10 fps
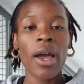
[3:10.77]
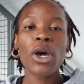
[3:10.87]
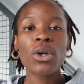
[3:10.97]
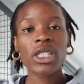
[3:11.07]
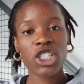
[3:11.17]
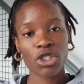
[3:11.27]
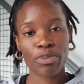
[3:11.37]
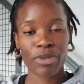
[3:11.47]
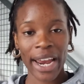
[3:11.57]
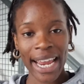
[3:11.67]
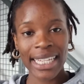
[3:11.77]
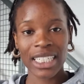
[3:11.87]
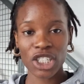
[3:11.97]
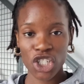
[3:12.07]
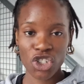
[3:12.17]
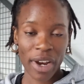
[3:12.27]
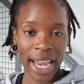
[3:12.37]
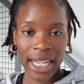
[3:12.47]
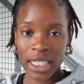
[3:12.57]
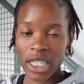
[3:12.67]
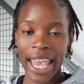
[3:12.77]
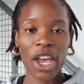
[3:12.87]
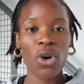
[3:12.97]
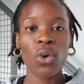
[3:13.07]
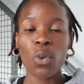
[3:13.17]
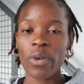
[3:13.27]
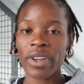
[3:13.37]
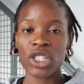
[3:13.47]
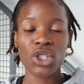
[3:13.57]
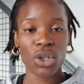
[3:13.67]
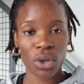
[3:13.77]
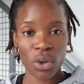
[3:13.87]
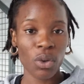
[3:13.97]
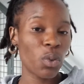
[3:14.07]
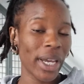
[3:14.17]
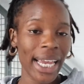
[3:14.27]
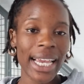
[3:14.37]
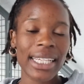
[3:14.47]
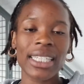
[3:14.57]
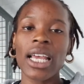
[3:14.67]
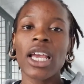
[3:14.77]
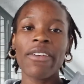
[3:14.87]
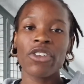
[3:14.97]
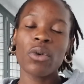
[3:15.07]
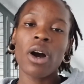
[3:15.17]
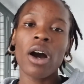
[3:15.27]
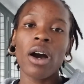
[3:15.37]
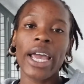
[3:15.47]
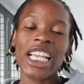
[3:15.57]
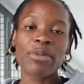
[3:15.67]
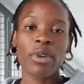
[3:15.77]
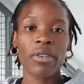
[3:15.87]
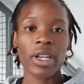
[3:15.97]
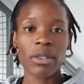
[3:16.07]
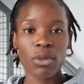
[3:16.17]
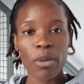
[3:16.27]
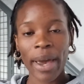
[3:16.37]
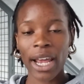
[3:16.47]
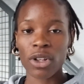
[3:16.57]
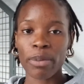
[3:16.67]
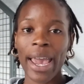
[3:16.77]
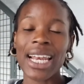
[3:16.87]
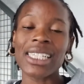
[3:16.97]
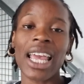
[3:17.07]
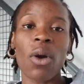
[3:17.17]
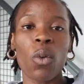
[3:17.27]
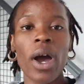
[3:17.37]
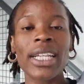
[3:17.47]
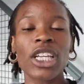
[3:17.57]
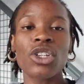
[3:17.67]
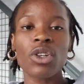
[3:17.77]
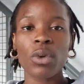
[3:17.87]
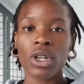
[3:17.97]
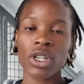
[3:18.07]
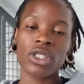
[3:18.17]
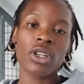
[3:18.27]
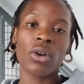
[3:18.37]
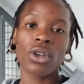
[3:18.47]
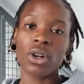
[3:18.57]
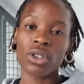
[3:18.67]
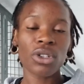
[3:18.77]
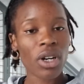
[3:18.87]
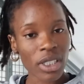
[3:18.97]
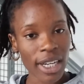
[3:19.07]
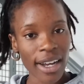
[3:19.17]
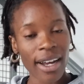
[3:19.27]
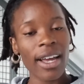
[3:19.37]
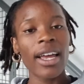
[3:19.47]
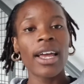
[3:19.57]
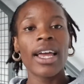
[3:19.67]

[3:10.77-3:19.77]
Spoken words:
Most sprains and strains heal within 2 weeks. If you are experiencing more pain, or the pain is getting worse, then you do want to consult your doctor.